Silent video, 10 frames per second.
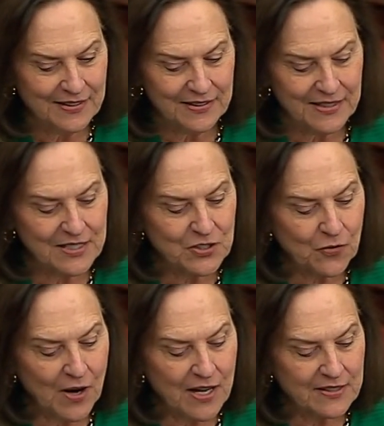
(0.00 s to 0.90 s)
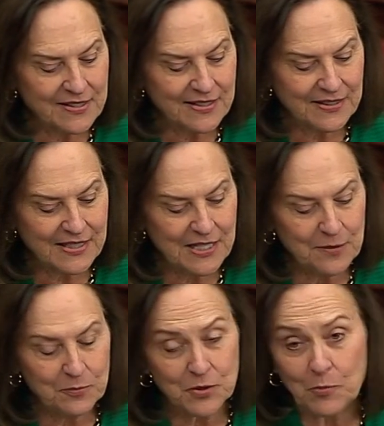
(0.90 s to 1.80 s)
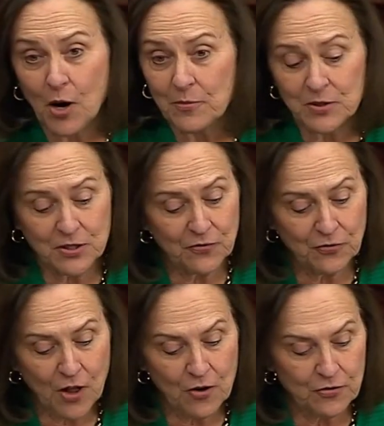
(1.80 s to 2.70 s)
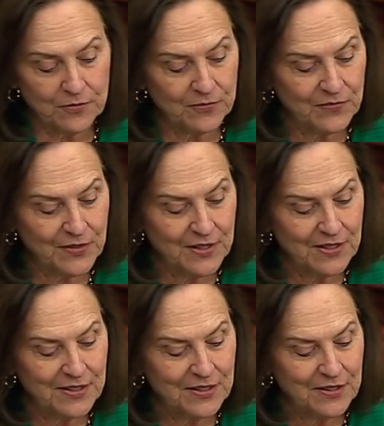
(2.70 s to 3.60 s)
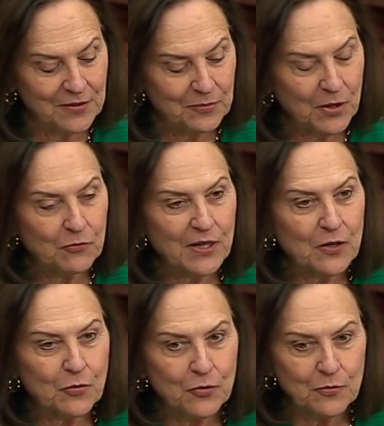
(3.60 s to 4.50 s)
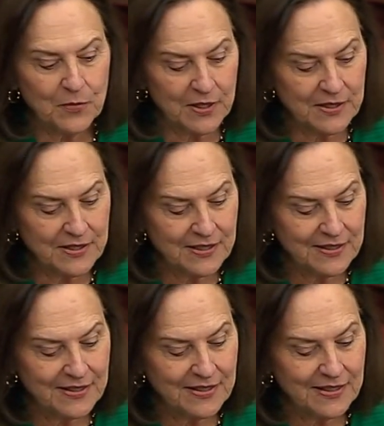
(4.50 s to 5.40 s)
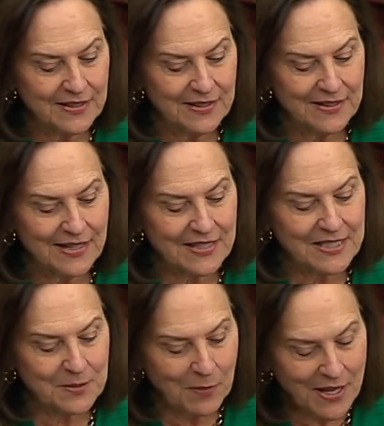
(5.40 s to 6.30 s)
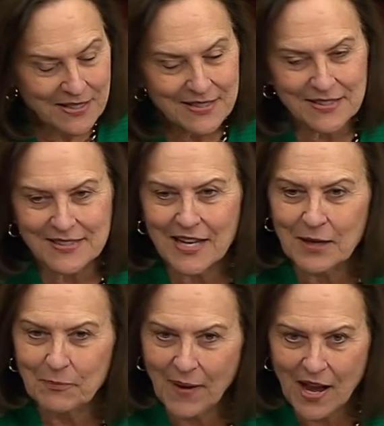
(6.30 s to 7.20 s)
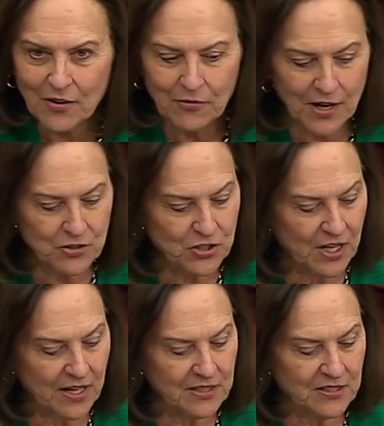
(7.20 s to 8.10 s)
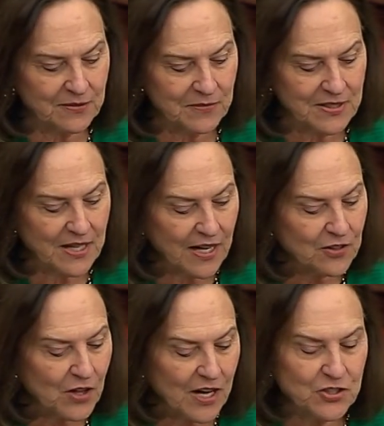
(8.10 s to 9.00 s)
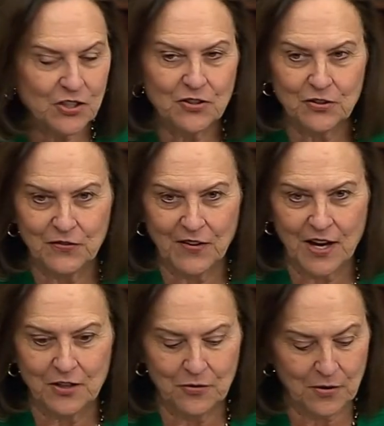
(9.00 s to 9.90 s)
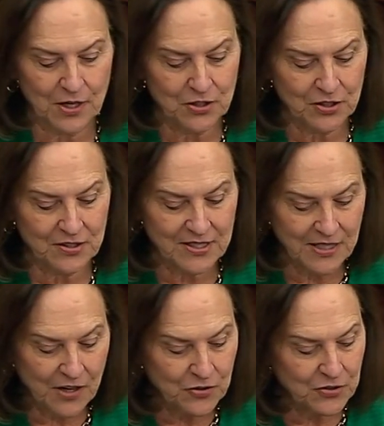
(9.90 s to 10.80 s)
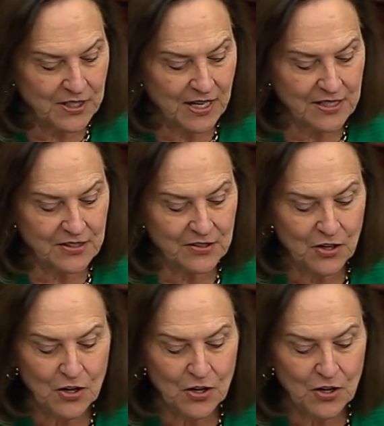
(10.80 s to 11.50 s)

These grants can keep departments afloat, but recruitment expenses like background checks, psychological evaluations, and other tests